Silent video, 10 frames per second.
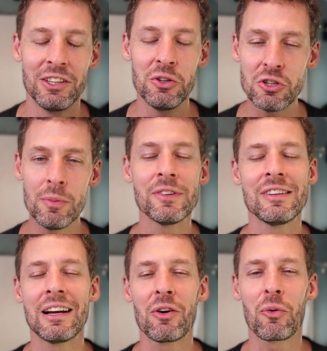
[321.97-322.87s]
YouTube is
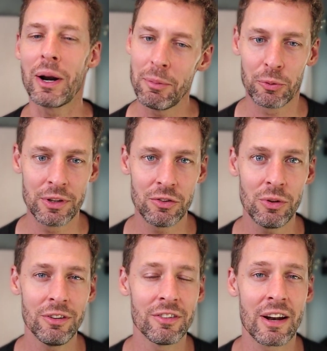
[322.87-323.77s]
an incredible
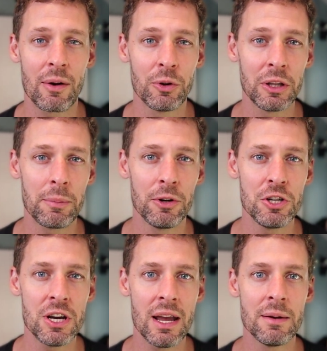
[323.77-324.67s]
resource that I really
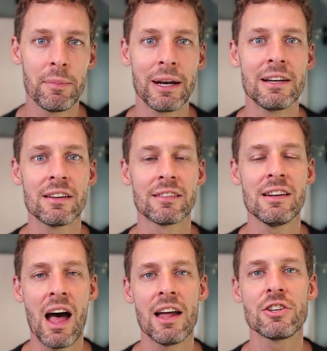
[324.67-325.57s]
appreciate, but it does
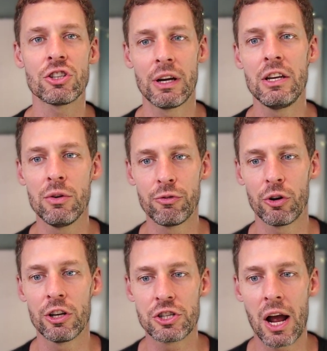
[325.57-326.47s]
not train you
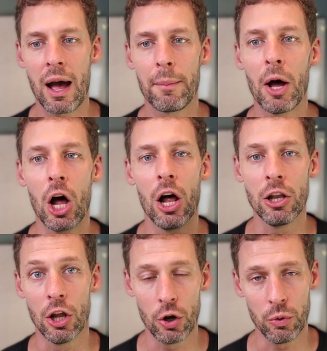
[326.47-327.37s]
for a job
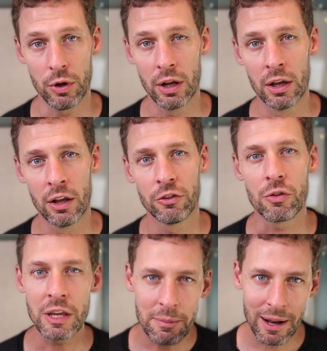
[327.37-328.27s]
alone.
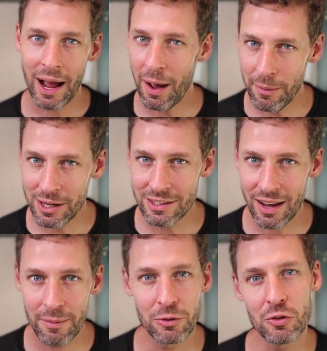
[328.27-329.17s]
So think about how many
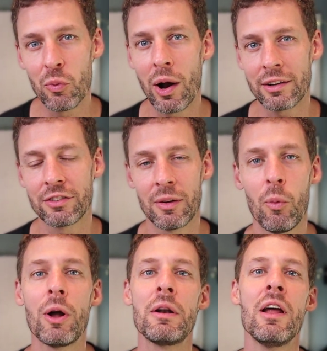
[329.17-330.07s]
times you've watched
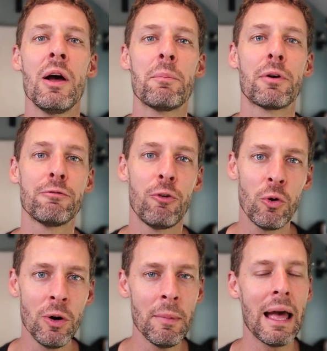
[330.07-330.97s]
someone
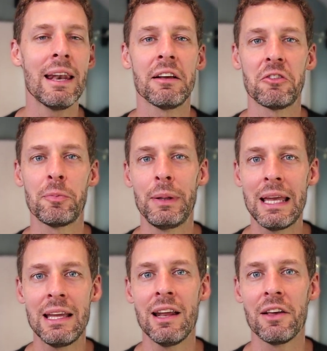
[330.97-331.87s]
perform and
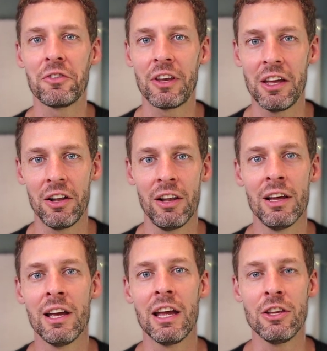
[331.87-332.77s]
explain a skill
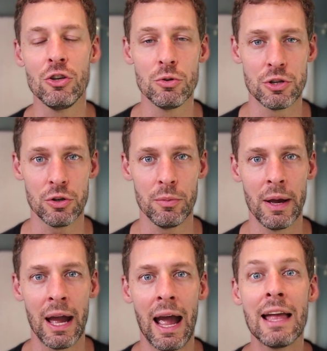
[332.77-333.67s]
in YouTube,
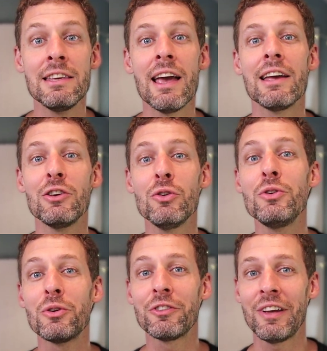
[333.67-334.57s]
and yet you
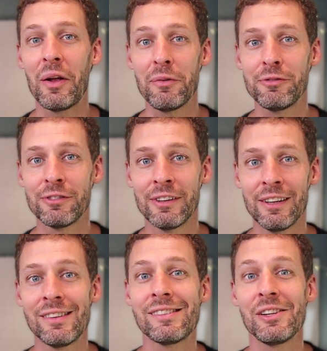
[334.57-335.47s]
yourself
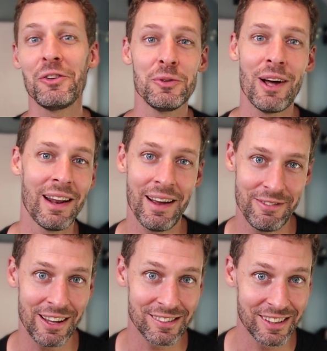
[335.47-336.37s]
still do not have
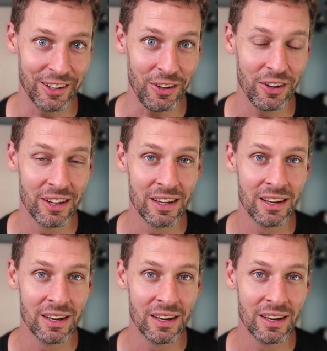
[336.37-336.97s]
that skill.